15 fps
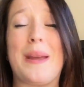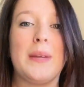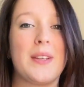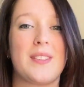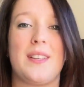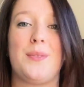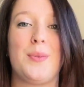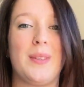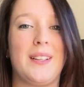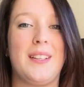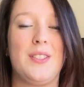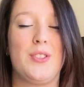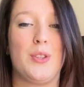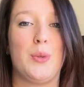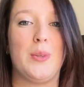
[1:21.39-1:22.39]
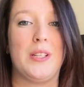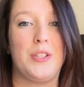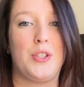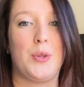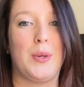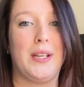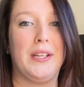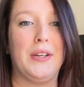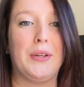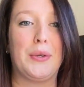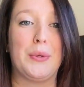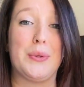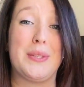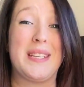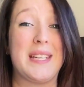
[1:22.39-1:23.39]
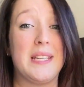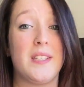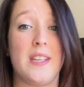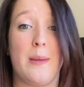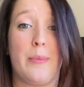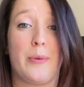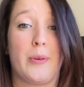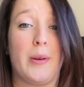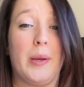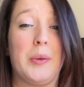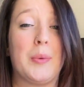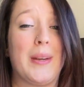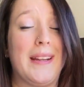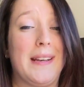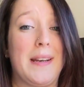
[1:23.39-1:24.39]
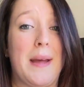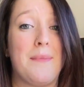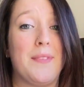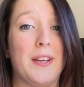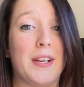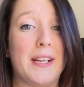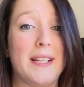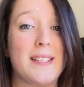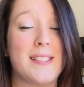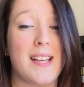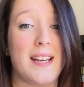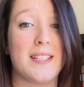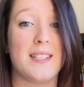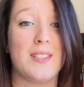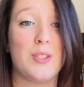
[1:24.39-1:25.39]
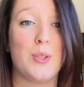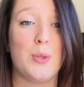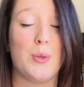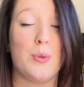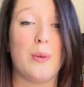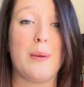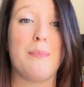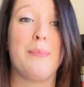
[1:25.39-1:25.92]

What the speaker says: because I really do enjoy a good contemporary read and I'm very excited to